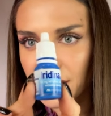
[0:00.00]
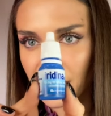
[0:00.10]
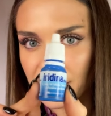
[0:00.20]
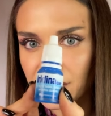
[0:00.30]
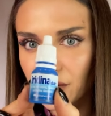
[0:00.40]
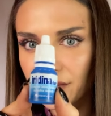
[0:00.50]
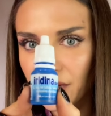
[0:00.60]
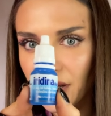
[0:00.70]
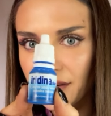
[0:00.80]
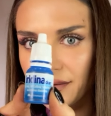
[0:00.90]
guys. So if you
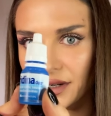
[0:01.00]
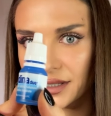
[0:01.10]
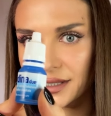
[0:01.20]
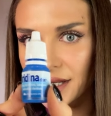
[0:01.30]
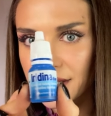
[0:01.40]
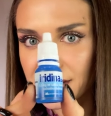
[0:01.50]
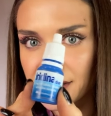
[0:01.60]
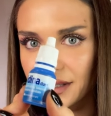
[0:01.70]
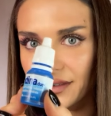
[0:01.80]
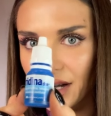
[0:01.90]
have
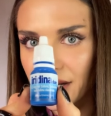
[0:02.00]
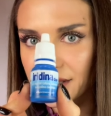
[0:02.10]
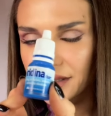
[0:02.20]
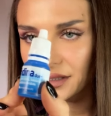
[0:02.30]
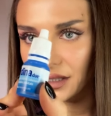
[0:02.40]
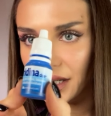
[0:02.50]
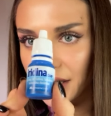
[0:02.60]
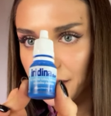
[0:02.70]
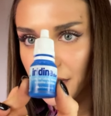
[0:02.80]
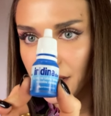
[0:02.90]
sensitive eyes
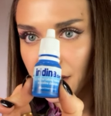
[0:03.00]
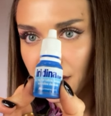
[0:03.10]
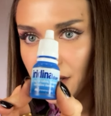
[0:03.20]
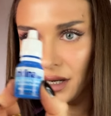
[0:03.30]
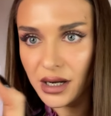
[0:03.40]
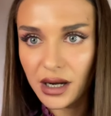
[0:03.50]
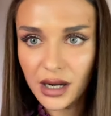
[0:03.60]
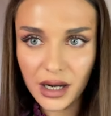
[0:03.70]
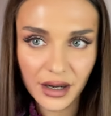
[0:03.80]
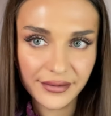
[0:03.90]
like me,
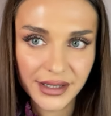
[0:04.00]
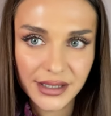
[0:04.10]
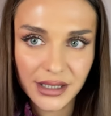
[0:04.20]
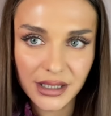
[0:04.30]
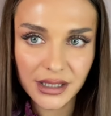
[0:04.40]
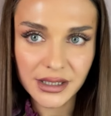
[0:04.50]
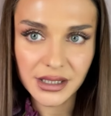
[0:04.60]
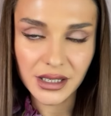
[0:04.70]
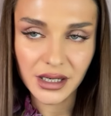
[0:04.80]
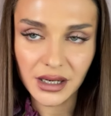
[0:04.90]
these
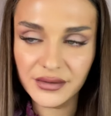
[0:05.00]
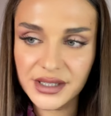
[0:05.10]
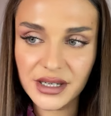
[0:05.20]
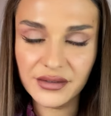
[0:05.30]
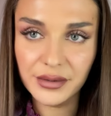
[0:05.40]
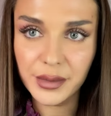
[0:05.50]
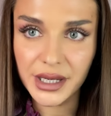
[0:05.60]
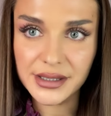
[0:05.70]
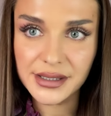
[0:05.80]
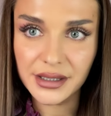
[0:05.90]
are the
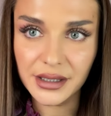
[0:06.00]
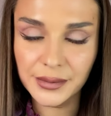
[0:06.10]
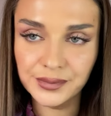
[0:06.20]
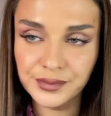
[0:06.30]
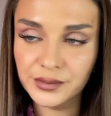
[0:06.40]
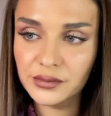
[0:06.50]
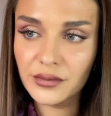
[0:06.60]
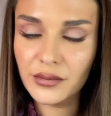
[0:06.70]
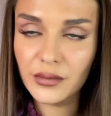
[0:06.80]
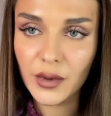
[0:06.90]
best
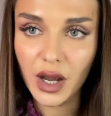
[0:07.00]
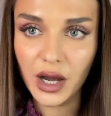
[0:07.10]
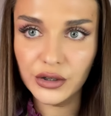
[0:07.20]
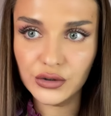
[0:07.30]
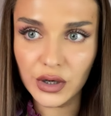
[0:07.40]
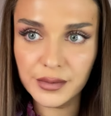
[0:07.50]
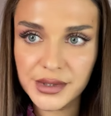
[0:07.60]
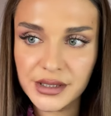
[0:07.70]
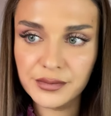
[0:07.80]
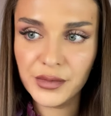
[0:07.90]
eye
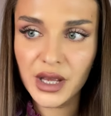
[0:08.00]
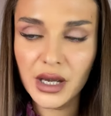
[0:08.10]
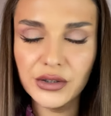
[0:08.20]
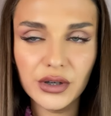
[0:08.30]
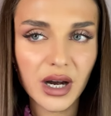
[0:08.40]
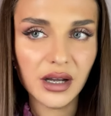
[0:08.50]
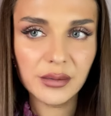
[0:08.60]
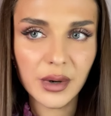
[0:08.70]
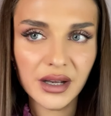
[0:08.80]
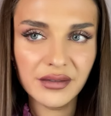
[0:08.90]
drops. You
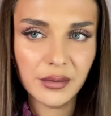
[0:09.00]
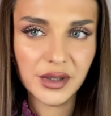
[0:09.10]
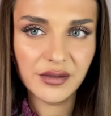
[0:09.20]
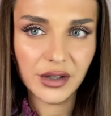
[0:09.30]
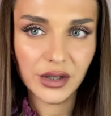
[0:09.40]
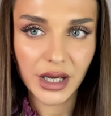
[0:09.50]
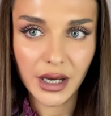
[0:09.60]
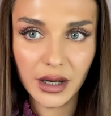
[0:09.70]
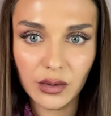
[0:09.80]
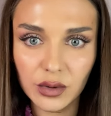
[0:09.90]
can't buy them in
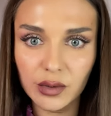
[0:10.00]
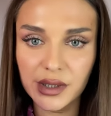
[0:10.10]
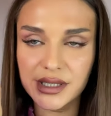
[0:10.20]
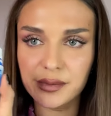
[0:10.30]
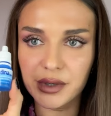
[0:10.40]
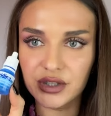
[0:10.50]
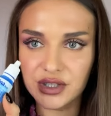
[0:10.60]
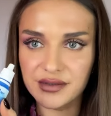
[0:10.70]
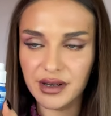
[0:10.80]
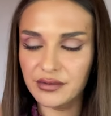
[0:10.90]
VK, always
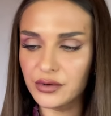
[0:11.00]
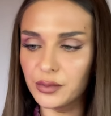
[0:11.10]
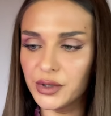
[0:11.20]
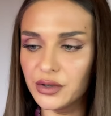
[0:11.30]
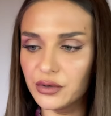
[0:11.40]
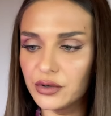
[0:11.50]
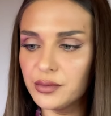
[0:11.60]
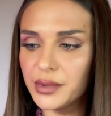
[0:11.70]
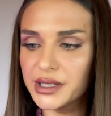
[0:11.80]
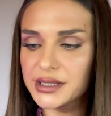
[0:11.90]
purchase them from
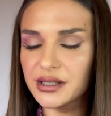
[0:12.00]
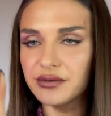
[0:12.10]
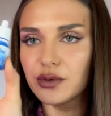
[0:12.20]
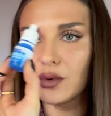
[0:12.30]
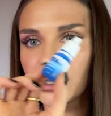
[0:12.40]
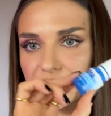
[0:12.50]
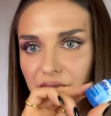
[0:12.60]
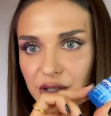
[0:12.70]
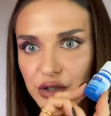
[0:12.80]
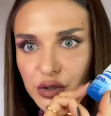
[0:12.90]
Europe, but if you want
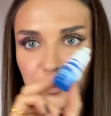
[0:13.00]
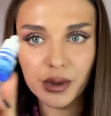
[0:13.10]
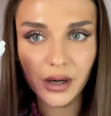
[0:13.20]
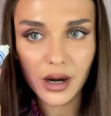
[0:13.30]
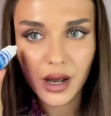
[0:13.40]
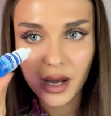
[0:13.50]
like super